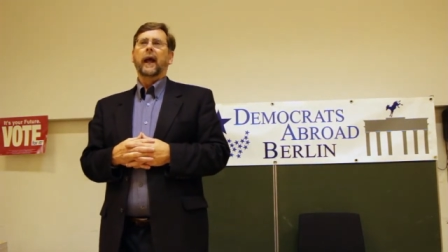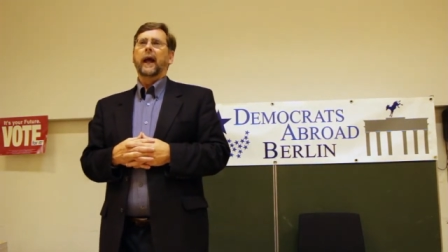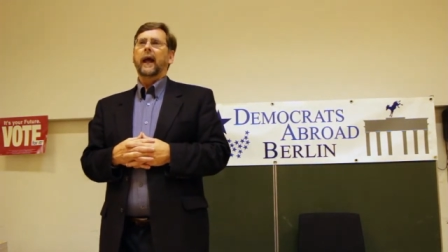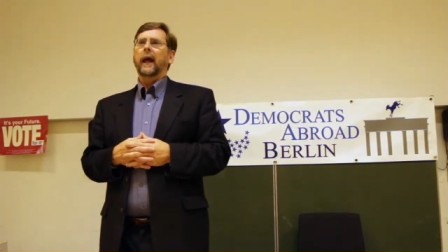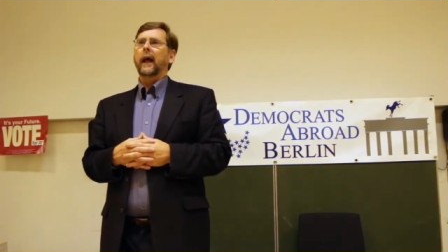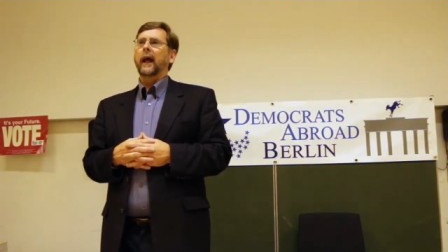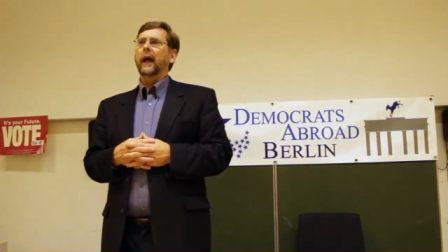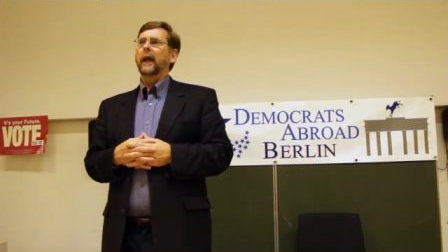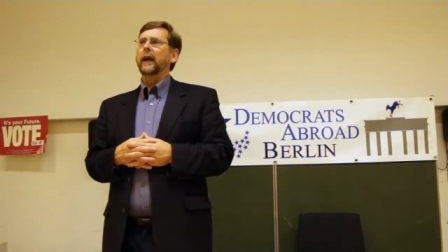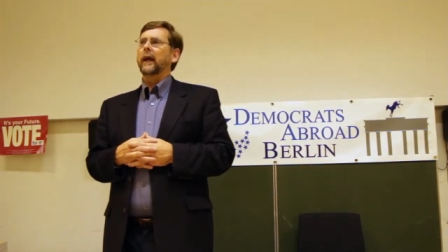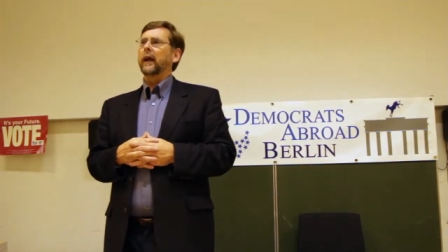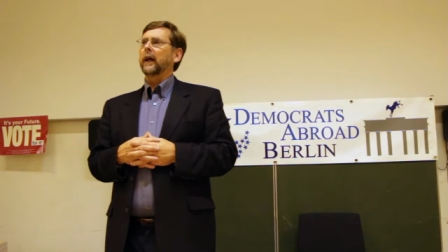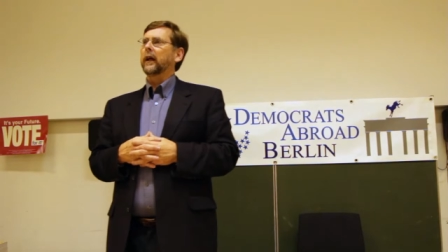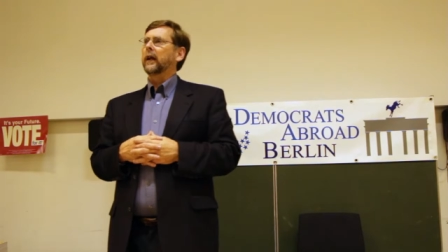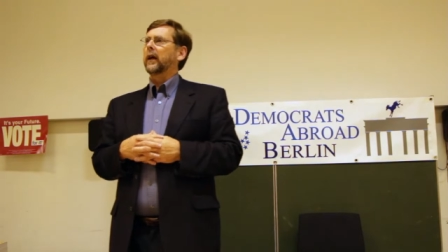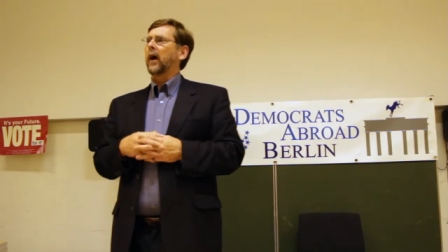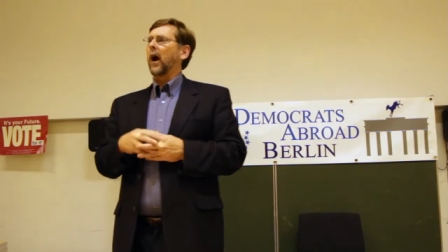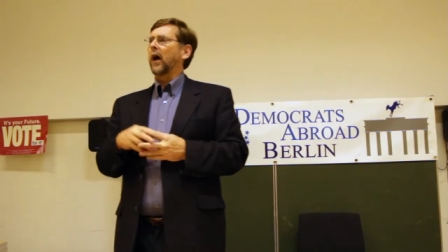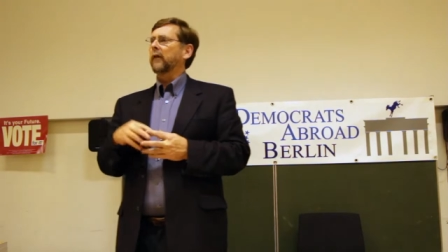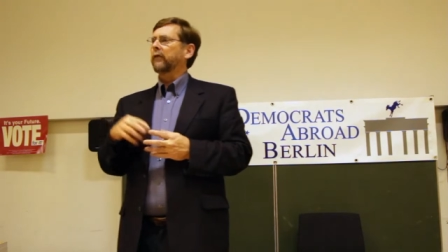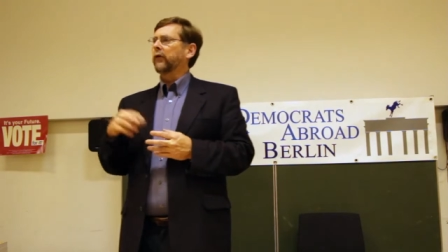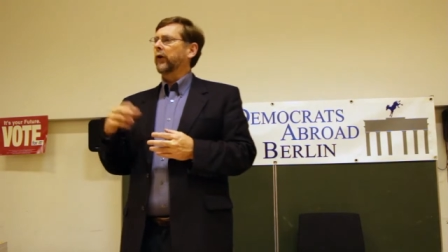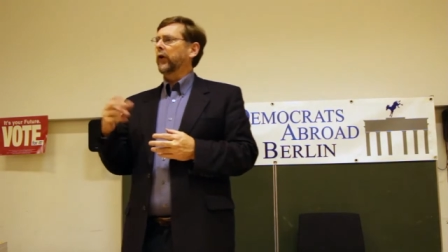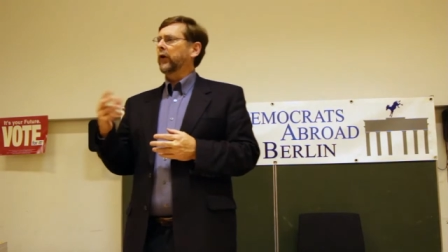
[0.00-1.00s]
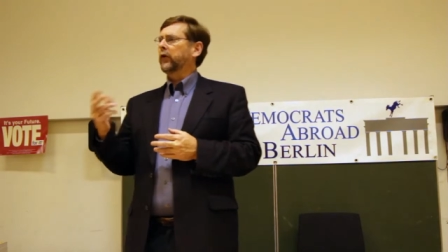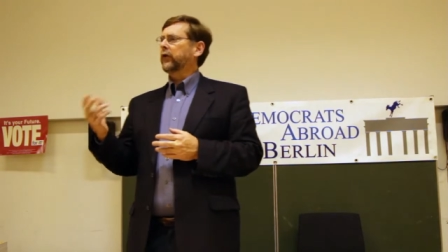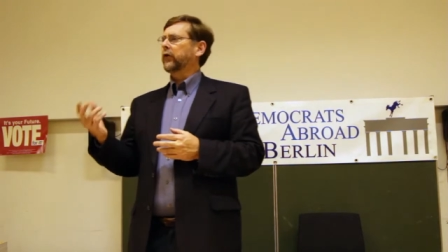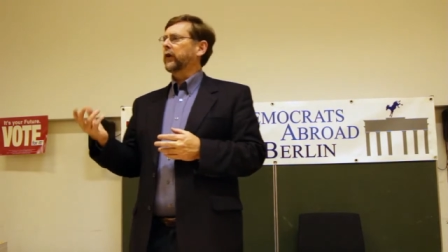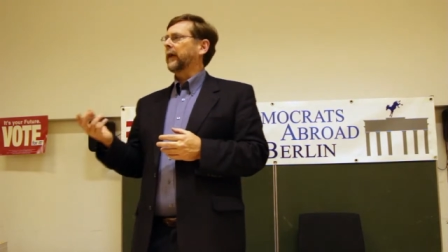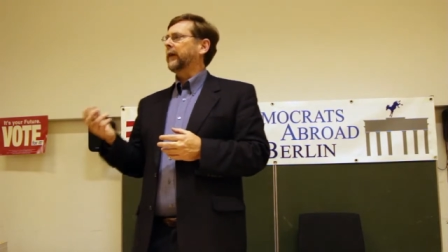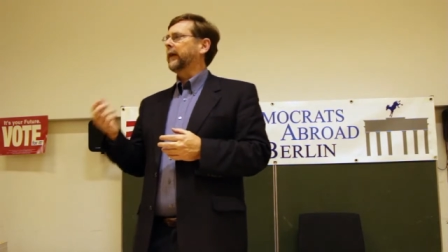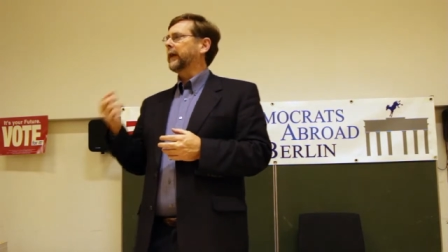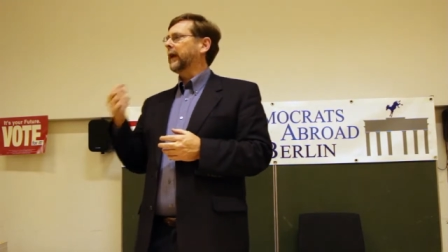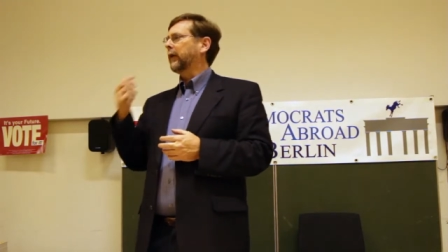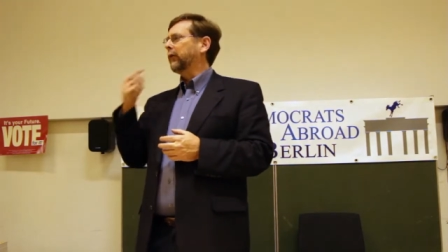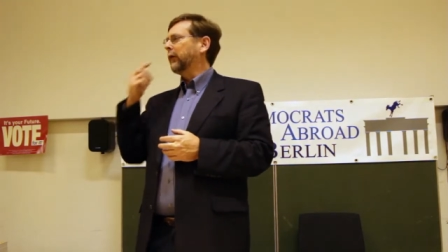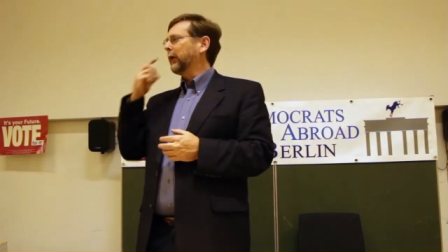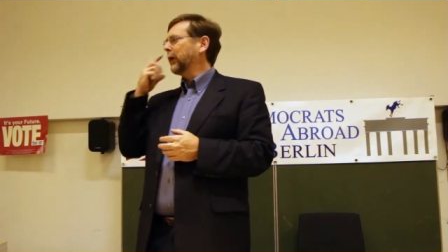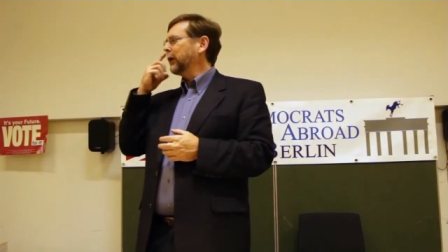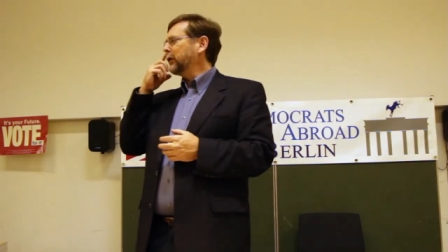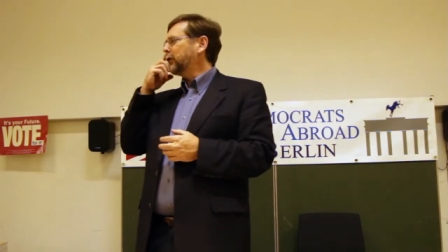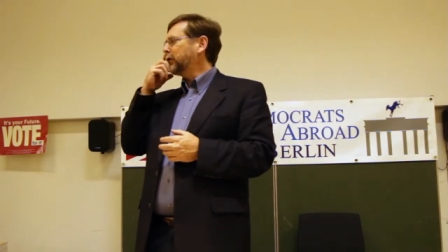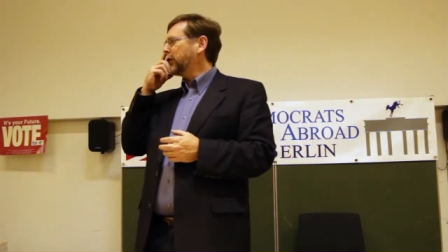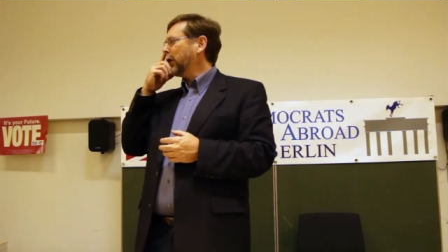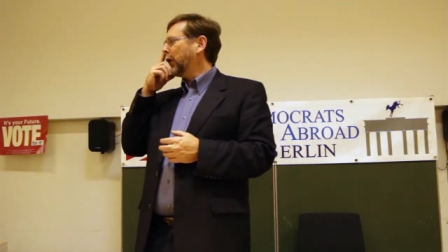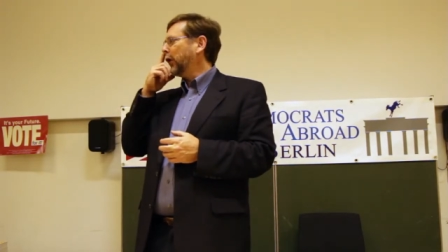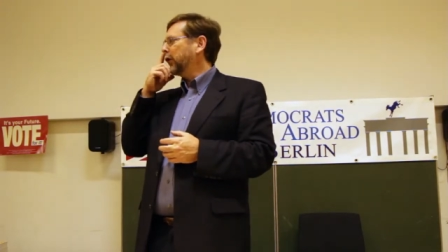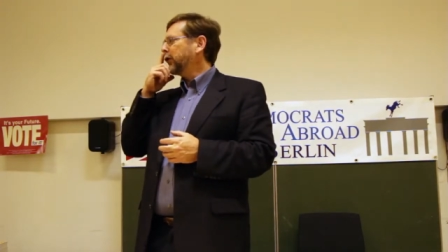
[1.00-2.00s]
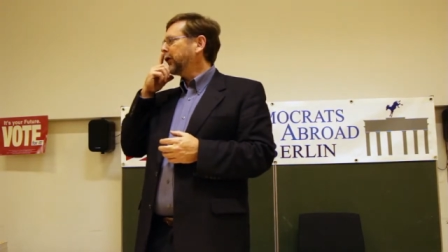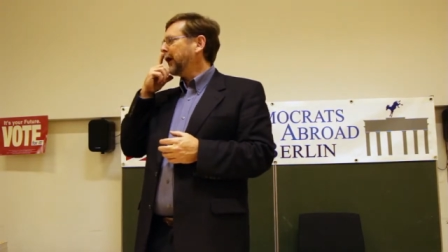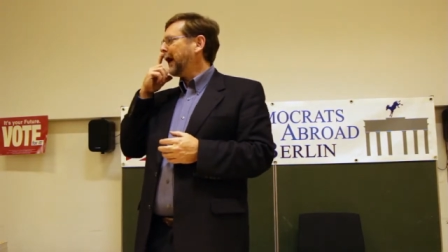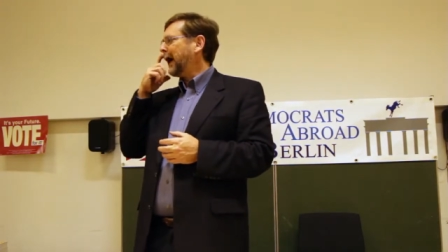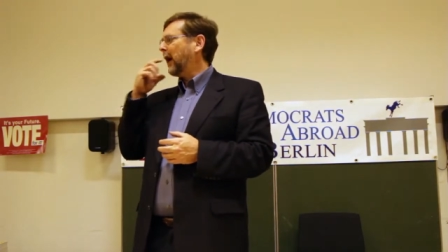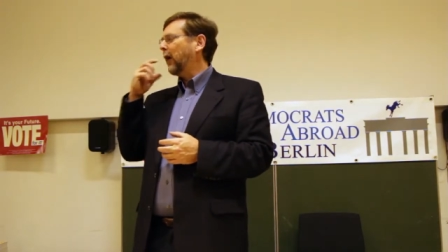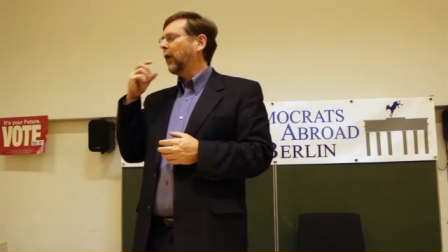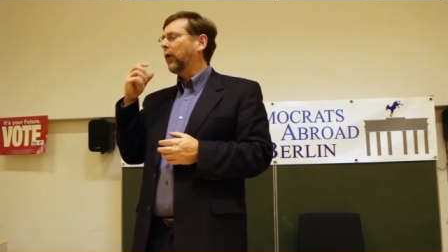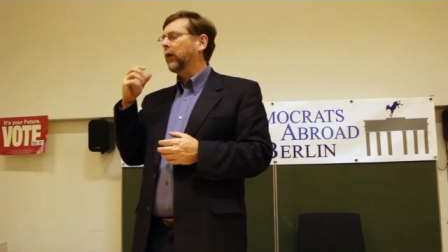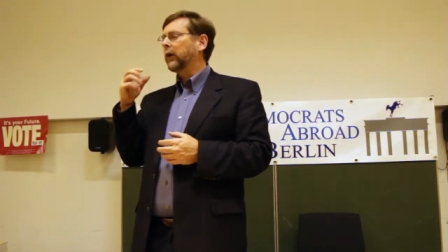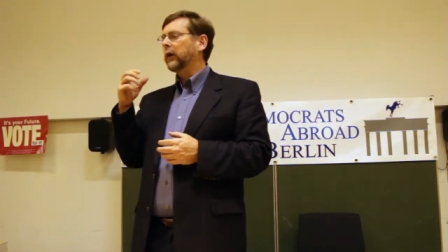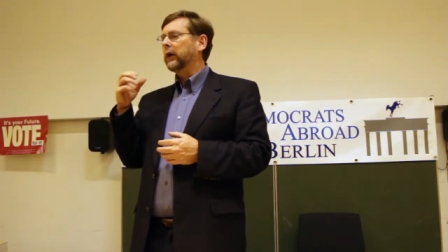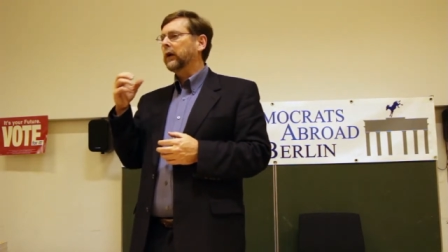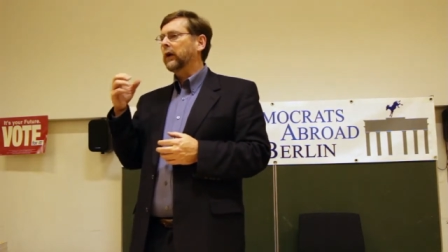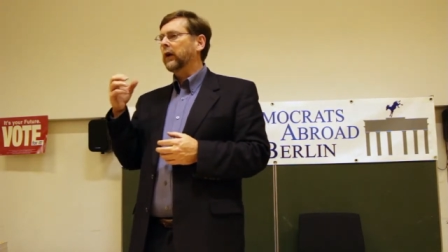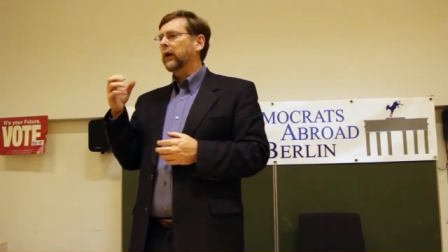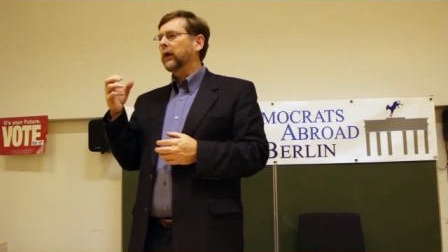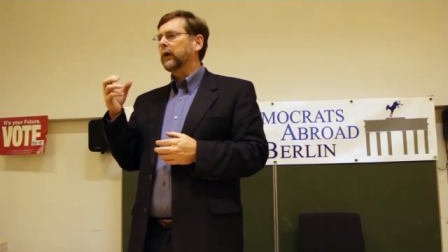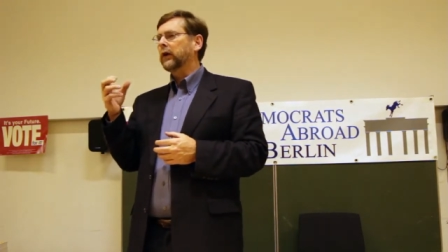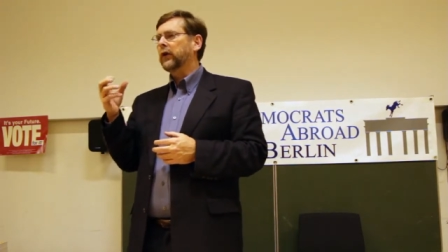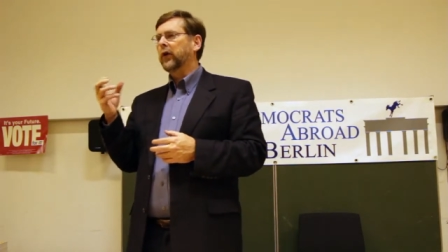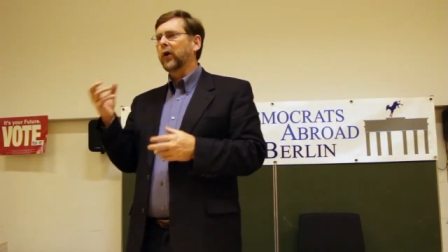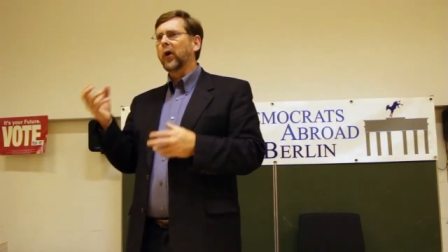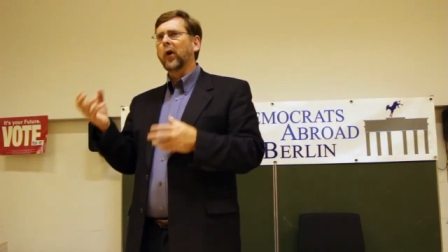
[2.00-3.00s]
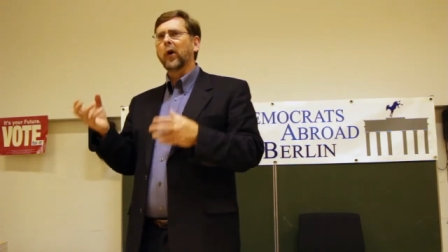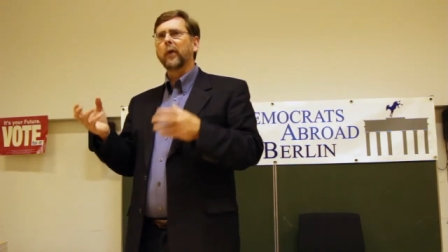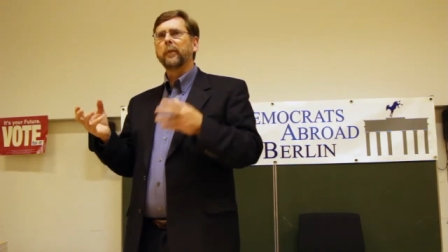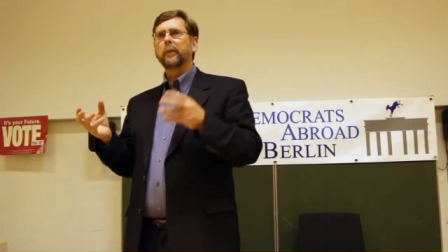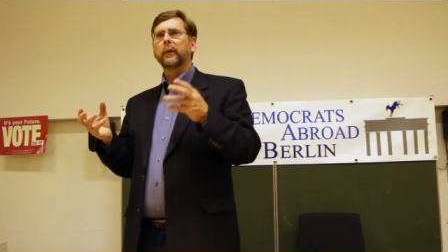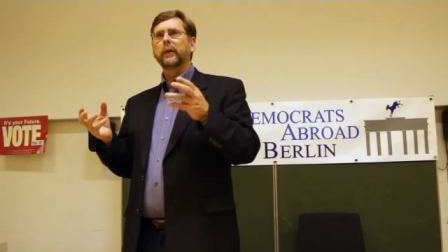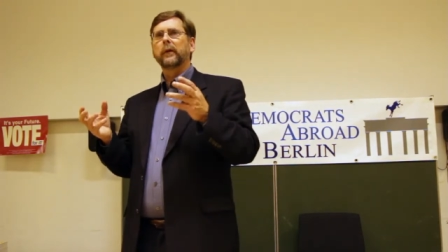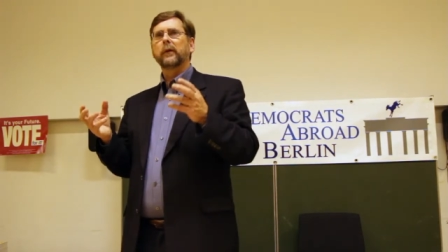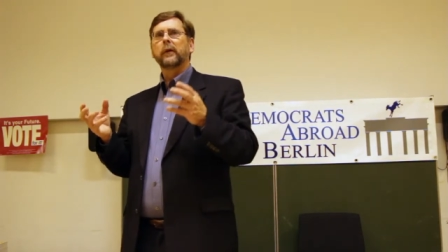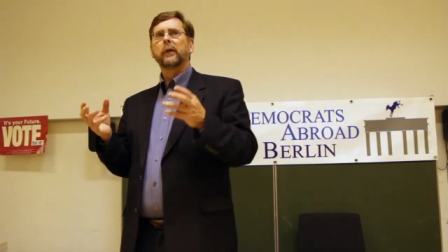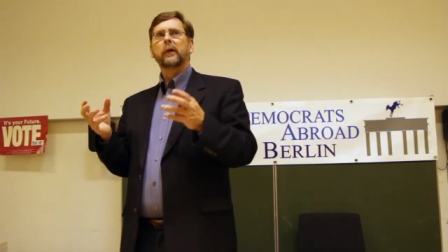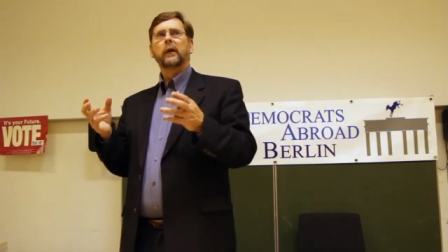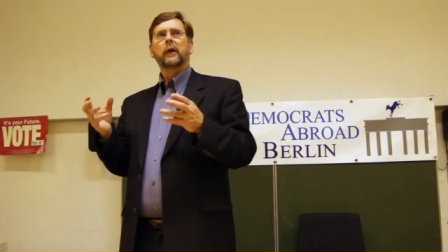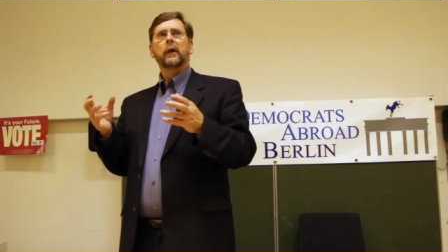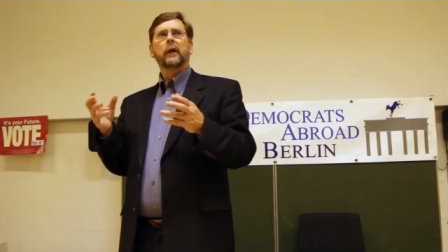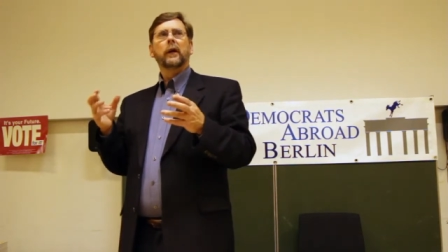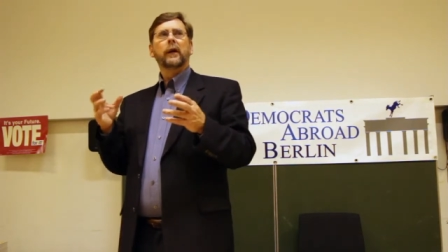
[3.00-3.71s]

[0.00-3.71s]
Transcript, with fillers: And conversely, I think it really shows how Europe